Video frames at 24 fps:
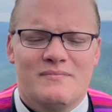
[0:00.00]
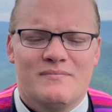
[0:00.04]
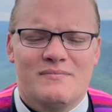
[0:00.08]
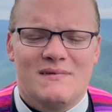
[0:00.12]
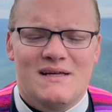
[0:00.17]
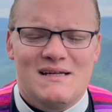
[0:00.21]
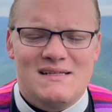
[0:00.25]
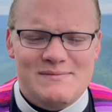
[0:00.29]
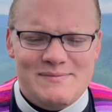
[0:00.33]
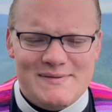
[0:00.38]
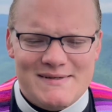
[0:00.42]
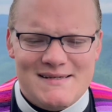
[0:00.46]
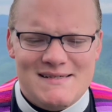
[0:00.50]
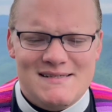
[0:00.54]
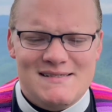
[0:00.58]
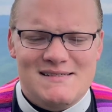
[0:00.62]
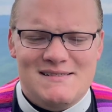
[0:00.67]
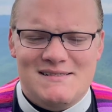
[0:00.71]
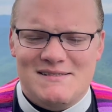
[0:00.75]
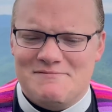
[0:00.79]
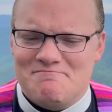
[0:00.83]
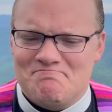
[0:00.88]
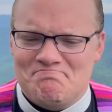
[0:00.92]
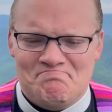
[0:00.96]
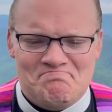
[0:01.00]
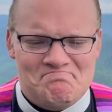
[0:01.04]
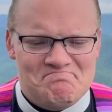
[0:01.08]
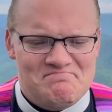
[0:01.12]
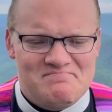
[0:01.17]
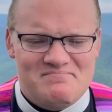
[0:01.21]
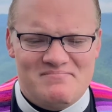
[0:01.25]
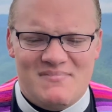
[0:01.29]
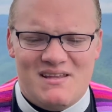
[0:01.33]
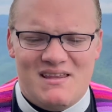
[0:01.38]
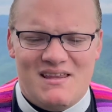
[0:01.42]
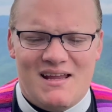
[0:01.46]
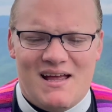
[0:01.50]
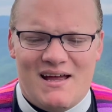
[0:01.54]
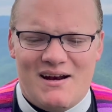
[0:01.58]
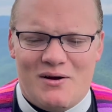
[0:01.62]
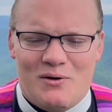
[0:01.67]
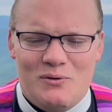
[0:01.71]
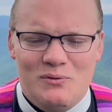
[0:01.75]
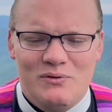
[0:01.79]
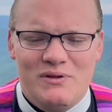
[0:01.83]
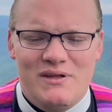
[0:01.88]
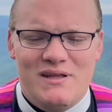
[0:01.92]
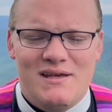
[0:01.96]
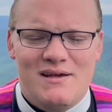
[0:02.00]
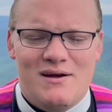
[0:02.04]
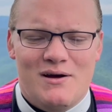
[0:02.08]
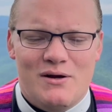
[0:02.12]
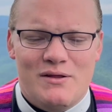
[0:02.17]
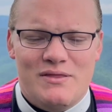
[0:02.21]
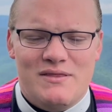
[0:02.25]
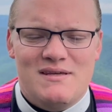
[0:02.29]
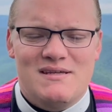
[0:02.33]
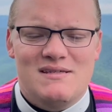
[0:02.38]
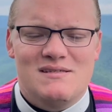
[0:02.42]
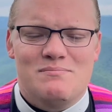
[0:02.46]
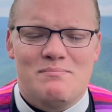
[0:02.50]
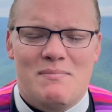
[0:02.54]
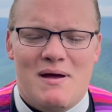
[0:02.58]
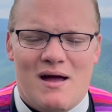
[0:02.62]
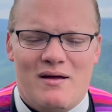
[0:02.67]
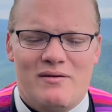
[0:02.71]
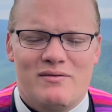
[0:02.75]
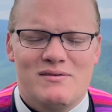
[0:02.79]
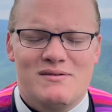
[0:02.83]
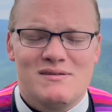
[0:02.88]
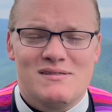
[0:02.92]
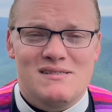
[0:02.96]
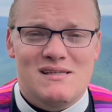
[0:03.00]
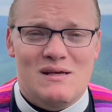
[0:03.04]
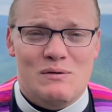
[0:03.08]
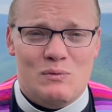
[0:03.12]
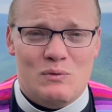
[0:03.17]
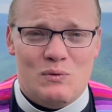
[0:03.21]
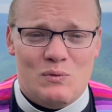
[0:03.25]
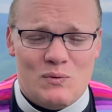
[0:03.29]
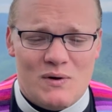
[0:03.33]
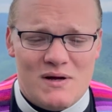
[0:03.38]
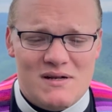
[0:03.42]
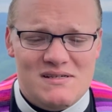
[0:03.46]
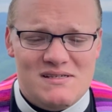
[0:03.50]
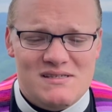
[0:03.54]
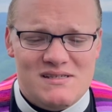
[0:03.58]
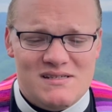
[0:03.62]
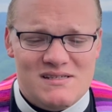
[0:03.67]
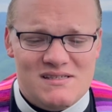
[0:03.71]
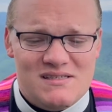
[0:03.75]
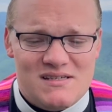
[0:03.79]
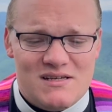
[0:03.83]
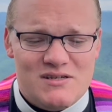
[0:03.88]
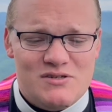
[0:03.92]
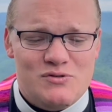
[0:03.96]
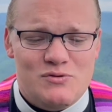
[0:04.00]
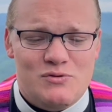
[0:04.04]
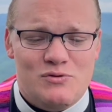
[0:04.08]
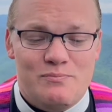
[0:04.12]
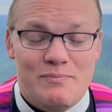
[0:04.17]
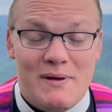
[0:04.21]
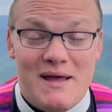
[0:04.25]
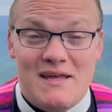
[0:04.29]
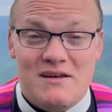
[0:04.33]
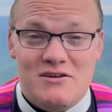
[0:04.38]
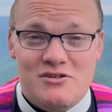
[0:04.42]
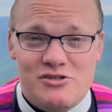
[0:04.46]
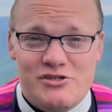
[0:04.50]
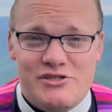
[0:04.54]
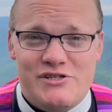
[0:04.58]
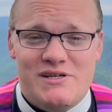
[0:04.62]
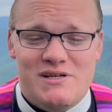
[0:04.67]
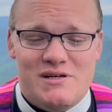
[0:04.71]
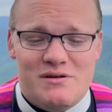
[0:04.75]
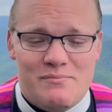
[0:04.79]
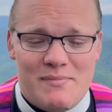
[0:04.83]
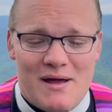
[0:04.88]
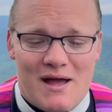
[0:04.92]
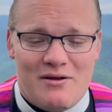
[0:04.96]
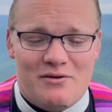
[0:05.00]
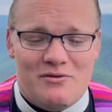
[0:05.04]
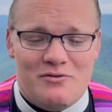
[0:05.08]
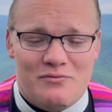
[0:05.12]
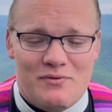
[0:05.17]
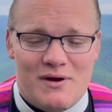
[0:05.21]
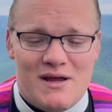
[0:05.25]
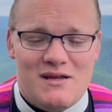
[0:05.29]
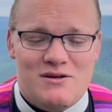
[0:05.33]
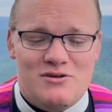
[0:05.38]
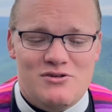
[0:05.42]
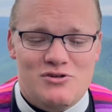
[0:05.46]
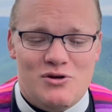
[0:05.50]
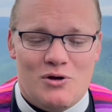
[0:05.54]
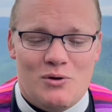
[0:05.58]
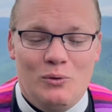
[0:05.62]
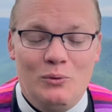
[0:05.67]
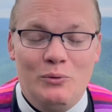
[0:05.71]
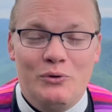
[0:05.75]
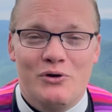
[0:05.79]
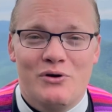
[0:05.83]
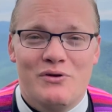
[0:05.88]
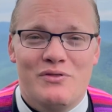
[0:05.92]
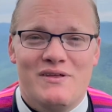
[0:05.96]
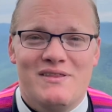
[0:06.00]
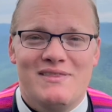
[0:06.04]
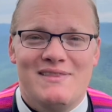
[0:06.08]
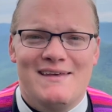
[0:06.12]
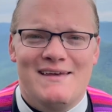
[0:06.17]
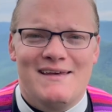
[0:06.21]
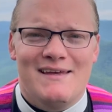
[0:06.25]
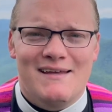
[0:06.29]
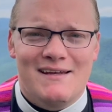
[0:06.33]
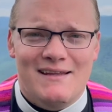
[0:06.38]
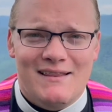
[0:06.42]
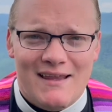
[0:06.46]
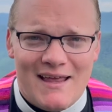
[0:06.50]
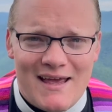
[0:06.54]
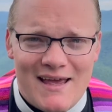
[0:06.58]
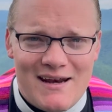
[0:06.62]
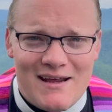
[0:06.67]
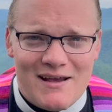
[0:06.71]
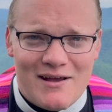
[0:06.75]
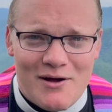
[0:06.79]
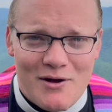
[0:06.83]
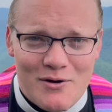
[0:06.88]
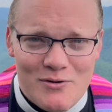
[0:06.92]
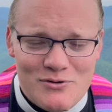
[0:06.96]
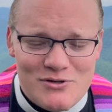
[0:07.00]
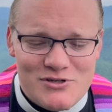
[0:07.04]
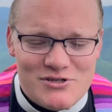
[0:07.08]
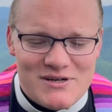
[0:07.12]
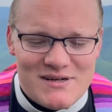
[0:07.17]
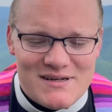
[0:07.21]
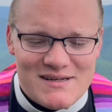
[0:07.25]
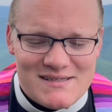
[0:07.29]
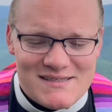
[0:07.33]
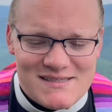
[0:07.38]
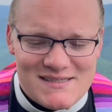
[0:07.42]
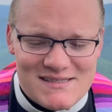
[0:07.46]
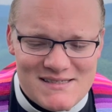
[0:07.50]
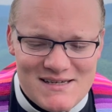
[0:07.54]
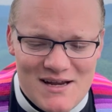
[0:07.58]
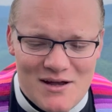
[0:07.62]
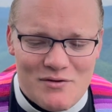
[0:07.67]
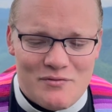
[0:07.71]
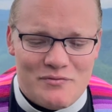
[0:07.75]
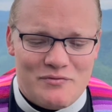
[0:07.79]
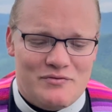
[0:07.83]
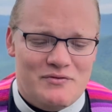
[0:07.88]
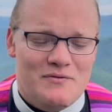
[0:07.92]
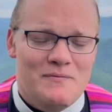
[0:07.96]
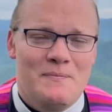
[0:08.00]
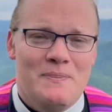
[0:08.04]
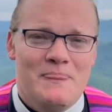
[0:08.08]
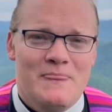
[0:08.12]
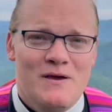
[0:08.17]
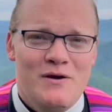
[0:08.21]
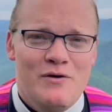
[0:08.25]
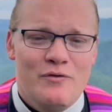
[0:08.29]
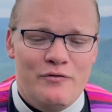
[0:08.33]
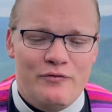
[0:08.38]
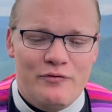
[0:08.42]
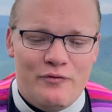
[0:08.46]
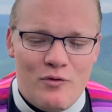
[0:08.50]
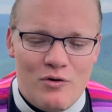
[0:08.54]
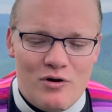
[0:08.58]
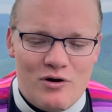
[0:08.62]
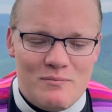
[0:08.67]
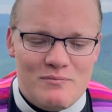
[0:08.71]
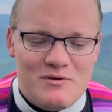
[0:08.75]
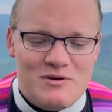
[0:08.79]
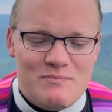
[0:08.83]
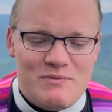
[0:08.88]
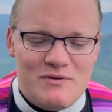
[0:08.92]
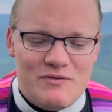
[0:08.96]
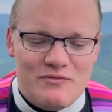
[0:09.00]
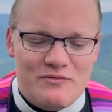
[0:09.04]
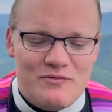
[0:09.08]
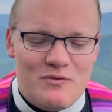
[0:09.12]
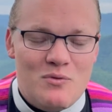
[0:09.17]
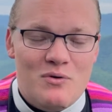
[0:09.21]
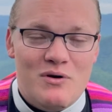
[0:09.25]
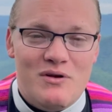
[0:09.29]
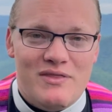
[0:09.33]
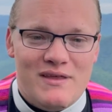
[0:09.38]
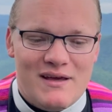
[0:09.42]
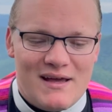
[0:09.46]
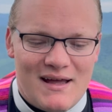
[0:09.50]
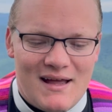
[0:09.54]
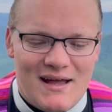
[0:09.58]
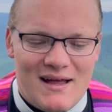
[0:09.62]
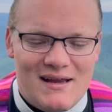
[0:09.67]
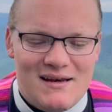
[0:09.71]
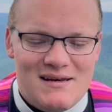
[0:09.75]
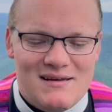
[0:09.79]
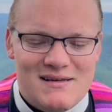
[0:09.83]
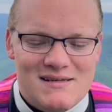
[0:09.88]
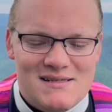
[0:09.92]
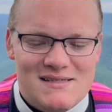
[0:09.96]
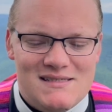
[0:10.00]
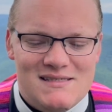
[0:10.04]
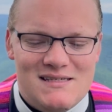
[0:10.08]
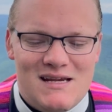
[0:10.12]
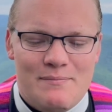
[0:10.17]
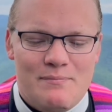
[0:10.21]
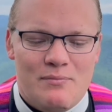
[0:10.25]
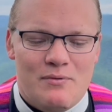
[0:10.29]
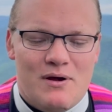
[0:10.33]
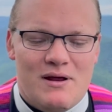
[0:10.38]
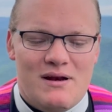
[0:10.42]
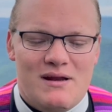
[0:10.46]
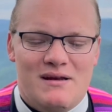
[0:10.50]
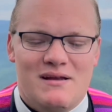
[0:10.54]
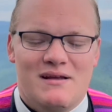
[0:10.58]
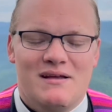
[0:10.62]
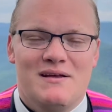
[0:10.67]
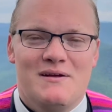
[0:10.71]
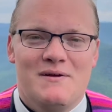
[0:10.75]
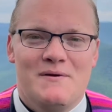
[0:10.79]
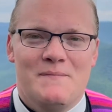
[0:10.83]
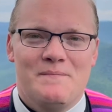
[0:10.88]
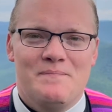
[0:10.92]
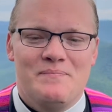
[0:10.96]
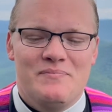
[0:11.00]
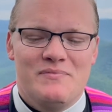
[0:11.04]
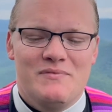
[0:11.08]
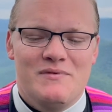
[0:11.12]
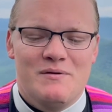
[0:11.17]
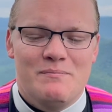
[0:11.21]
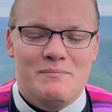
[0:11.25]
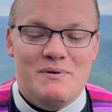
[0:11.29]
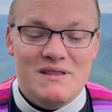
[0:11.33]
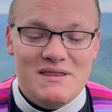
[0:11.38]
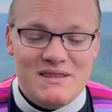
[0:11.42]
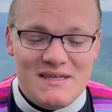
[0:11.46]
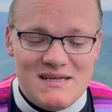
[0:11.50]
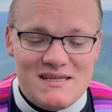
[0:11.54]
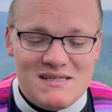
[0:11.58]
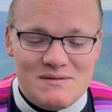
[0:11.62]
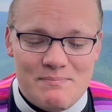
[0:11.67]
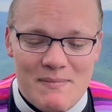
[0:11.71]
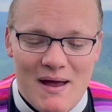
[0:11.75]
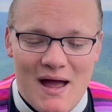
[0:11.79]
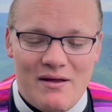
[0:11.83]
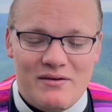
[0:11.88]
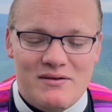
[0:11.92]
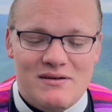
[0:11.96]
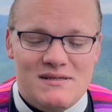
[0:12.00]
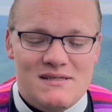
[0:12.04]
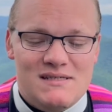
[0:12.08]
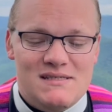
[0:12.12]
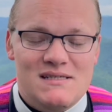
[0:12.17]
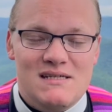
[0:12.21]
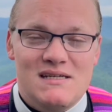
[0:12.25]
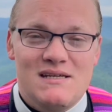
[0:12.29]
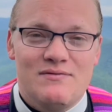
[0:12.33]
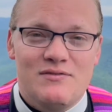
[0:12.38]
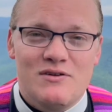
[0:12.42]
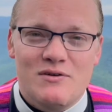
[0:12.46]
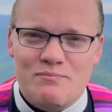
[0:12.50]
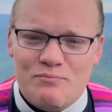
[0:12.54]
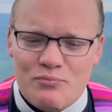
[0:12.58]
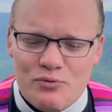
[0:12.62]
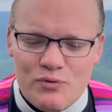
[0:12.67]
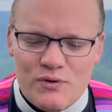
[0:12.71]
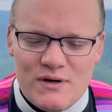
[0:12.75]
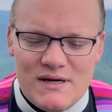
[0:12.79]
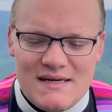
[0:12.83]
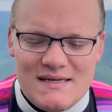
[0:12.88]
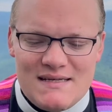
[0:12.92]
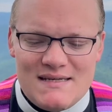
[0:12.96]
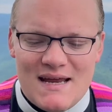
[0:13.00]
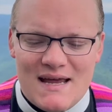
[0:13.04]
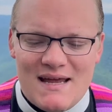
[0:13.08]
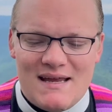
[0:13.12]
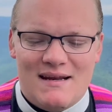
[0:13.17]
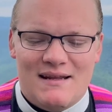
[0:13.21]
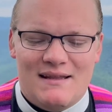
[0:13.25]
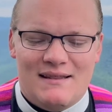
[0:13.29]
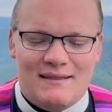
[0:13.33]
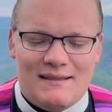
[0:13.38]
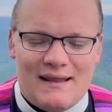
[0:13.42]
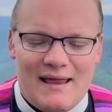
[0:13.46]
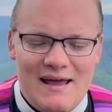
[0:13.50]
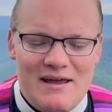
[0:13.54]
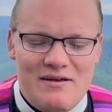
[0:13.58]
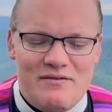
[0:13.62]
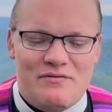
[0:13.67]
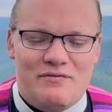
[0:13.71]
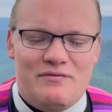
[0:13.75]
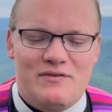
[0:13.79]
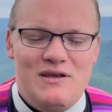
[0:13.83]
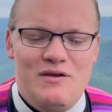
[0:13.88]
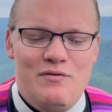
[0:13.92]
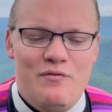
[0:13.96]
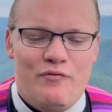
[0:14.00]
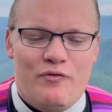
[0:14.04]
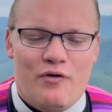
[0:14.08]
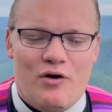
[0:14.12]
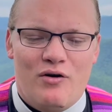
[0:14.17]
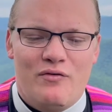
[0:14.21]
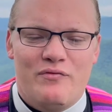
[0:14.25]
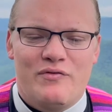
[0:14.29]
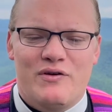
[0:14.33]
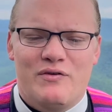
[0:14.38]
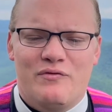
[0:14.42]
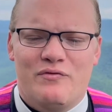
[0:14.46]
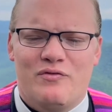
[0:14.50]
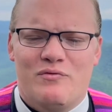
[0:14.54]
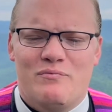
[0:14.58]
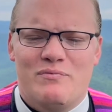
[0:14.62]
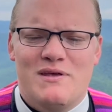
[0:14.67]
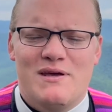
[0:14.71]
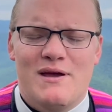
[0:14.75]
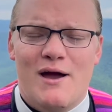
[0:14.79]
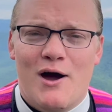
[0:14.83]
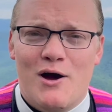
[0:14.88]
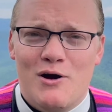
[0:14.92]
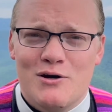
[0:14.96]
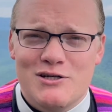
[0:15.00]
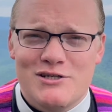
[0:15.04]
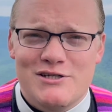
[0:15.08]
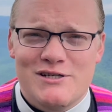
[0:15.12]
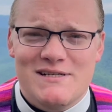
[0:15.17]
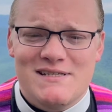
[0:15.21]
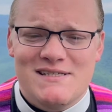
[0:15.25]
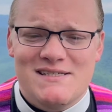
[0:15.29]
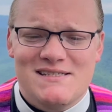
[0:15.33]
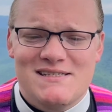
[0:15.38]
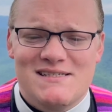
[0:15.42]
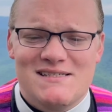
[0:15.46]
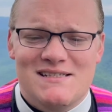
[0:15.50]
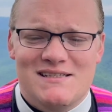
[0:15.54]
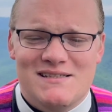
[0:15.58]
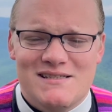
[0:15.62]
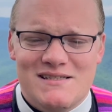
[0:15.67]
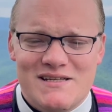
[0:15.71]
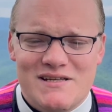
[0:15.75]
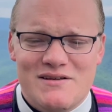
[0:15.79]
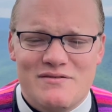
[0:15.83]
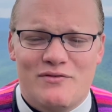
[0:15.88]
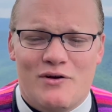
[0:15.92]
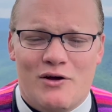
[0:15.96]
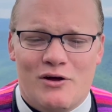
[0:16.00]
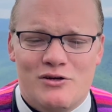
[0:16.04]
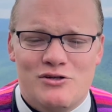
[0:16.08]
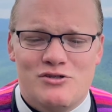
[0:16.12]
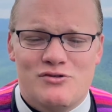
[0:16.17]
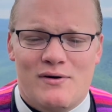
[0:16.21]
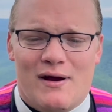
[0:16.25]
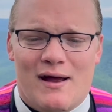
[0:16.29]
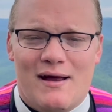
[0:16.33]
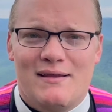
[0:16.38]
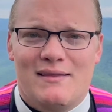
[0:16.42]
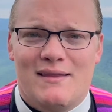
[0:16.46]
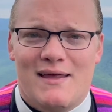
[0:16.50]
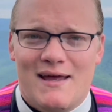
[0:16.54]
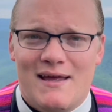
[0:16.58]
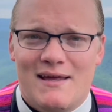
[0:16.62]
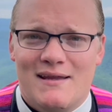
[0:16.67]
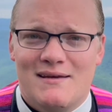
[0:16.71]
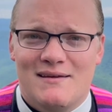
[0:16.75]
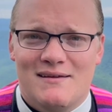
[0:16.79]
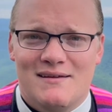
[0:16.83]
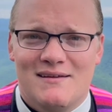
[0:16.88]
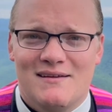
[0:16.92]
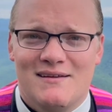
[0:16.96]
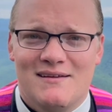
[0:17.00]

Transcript: That's because not only are these mountains that were once the central Pangaea mountain range older than the Atlantic Ocean itself, formed before the continents separated, but these mountains even predate life evolving from the oceans to live on dry land.